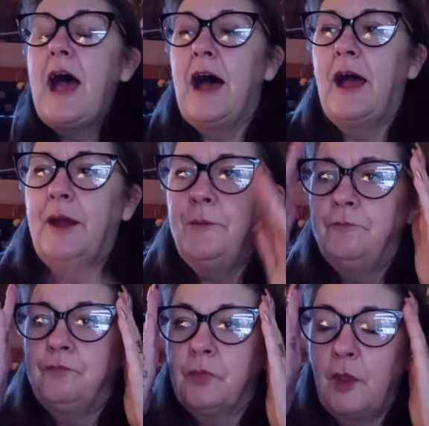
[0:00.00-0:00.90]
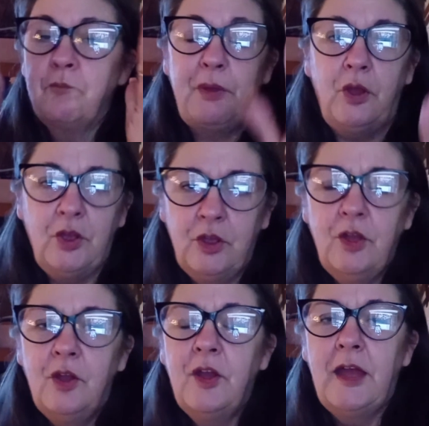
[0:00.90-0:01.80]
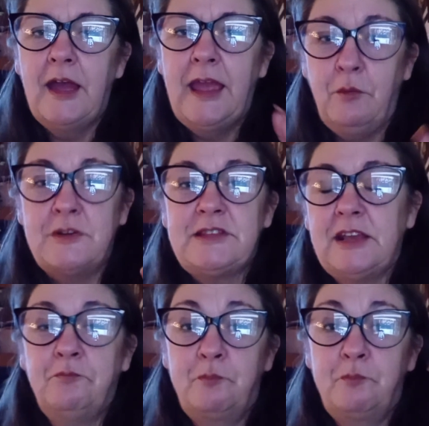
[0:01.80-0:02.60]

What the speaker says: But it was the